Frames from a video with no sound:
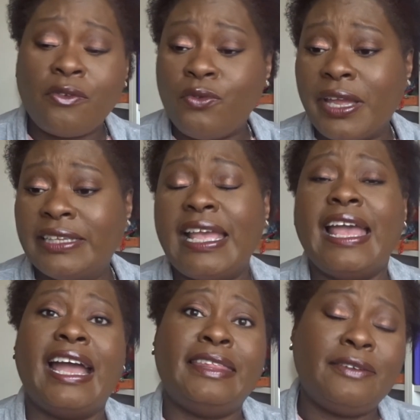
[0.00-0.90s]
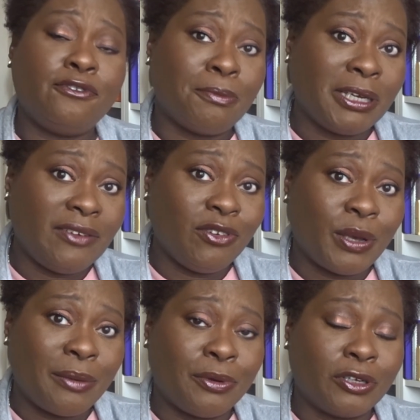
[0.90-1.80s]
Right, and then I've got my
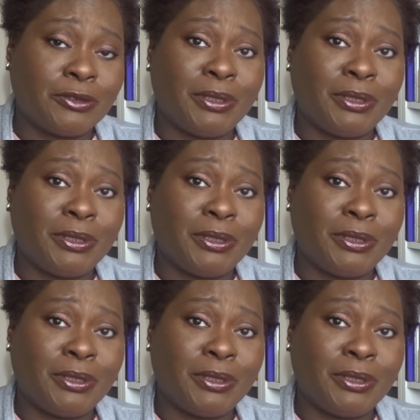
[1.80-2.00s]
giveaway box.